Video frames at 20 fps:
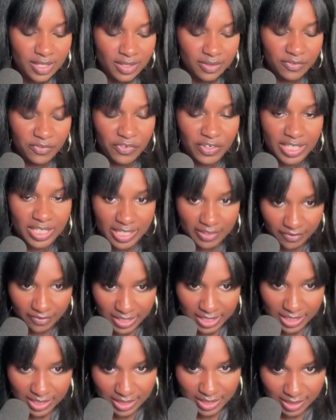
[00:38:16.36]

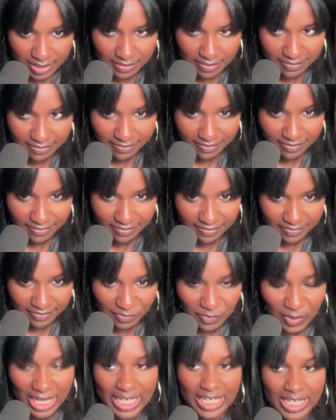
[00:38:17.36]
forgiveness,
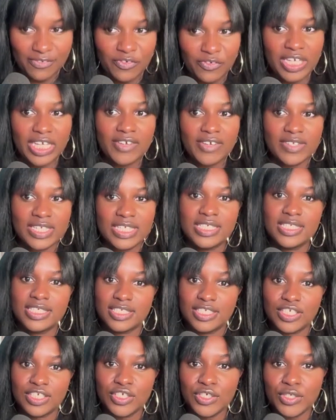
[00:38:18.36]
right? Forgiveness
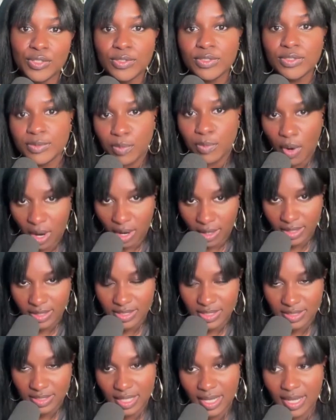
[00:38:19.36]
is a huge part
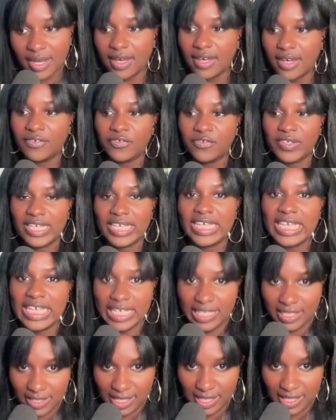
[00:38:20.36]
of
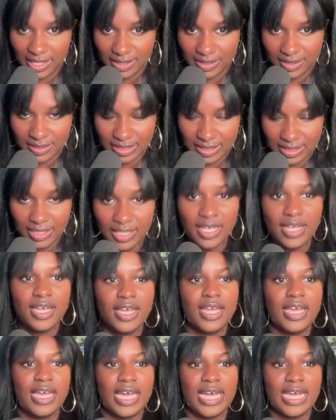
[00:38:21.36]
healing
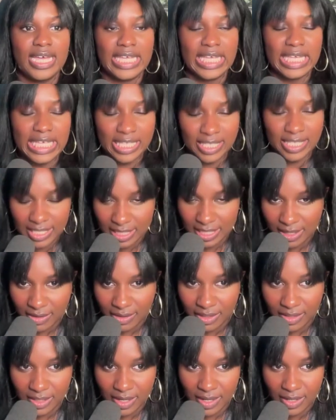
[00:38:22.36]

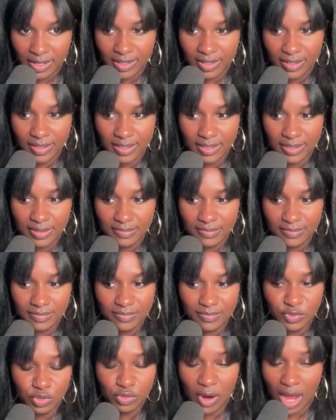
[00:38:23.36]
our
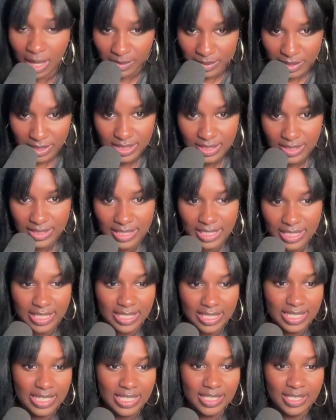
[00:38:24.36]
traumas,
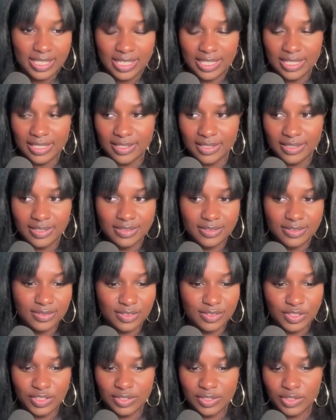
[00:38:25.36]
healing
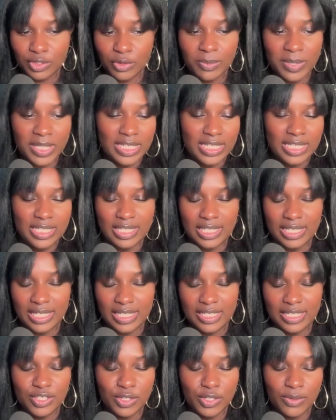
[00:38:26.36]
so many,
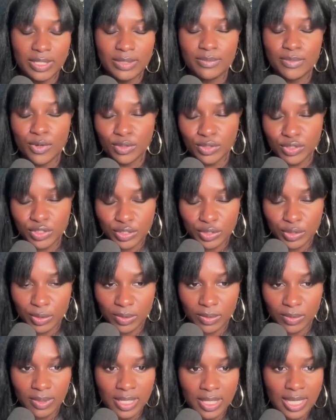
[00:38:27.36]
you know,
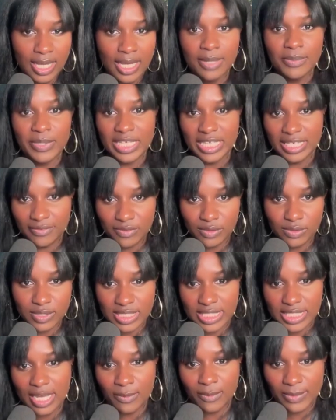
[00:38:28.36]
emotional upheavals
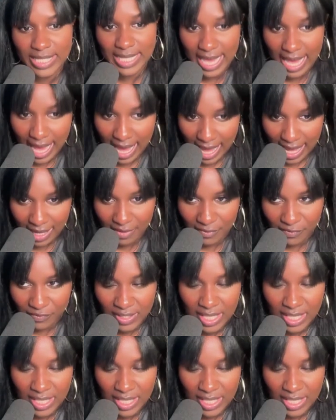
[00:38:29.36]
that we have.